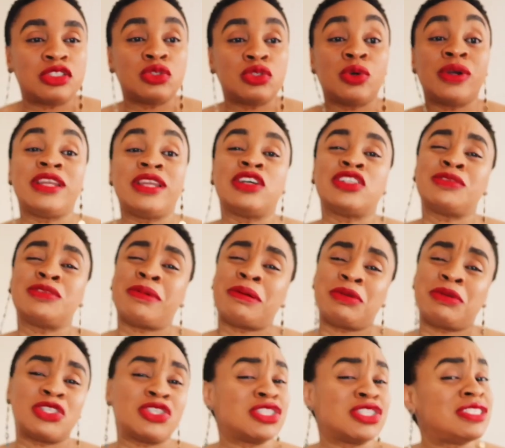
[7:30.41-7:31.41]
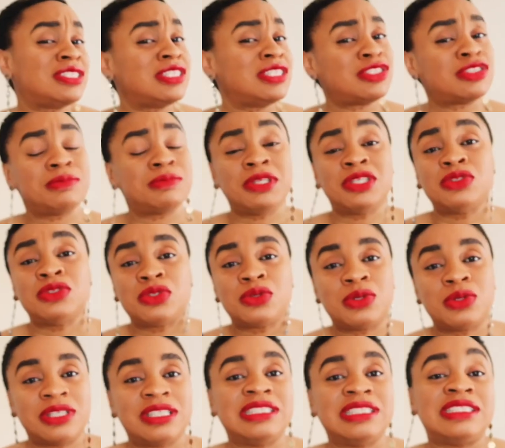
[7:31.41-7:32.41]
So a lot of my pictures need to be good
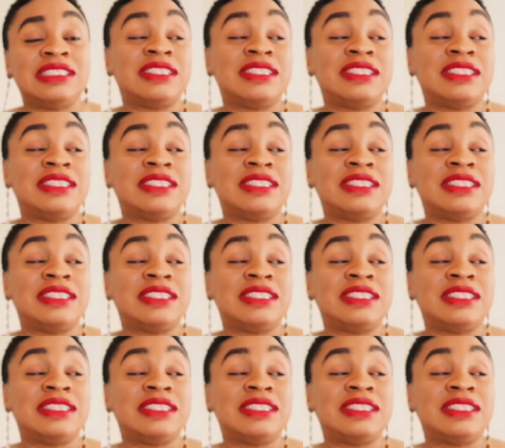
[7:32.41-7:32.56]
quality.